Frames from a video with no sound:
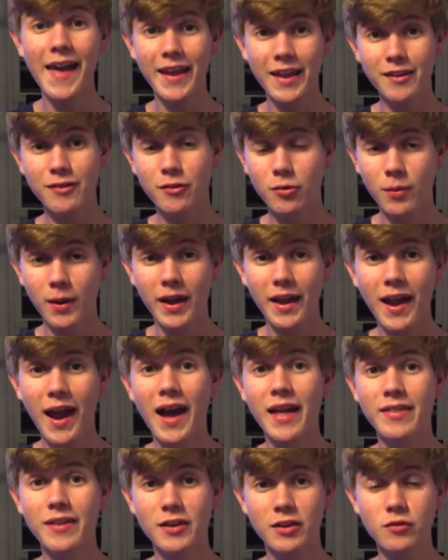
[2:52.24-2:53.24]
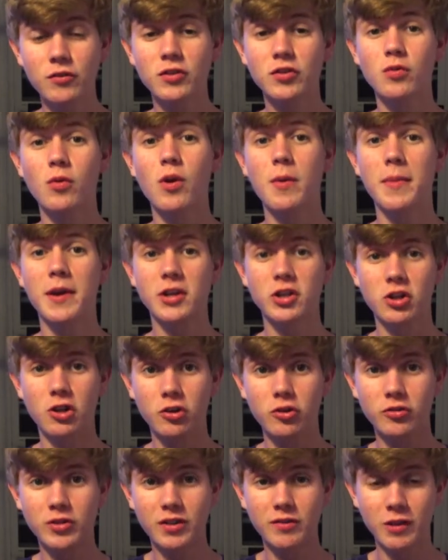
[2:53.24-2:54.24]
Either way, I think you just want to make sure
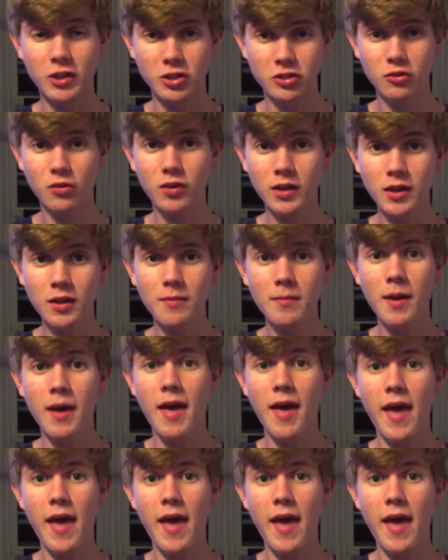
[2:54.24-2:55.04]
you're using Rust-Oleum